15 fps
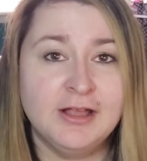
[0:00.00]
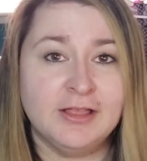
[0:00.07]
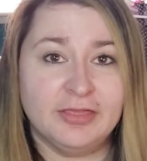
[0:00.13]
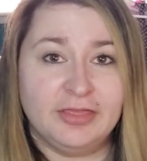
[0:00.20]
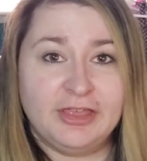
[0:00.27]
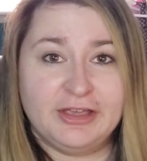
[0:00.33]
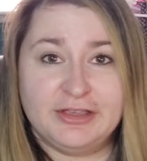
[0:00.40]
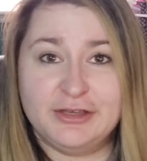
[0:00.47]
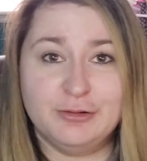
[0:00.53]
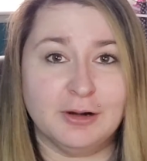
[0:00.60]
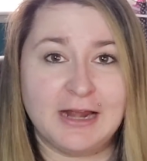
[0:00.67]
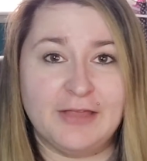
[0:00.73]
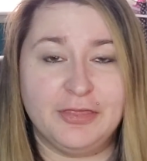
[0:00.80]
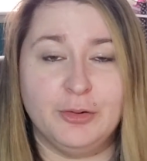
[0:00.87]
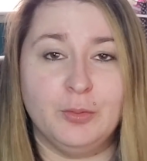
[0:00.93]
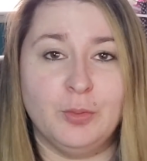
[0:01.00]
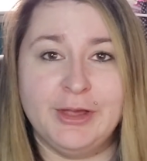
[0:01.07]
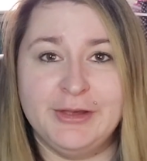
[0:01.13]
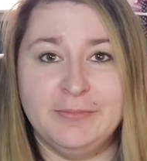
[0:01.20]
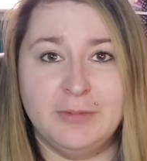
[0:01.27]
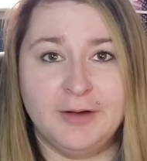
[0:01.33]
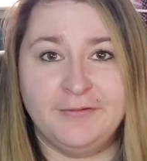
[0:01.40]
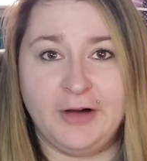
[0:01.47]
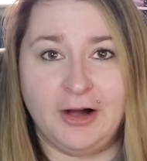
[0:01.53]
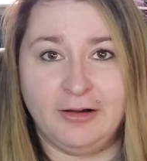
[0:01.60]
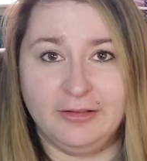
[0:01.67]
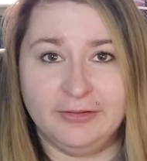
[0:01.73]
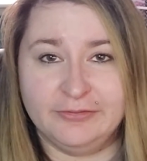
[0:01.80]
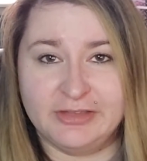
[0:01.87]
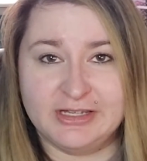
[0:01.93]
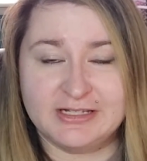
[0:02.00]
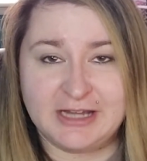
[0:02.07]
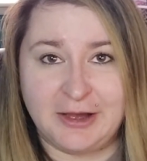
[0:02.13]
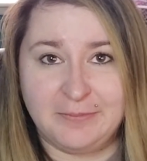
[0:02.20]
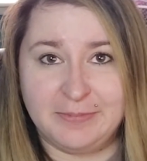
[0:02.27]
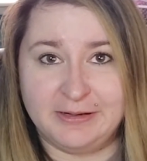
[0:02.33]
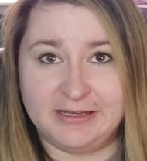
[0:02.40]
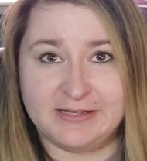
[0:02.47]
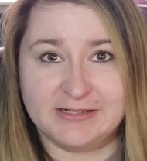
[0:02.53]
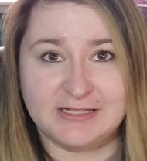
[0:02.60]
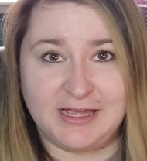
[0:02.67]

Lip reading: that you are at the whim of all of these companies.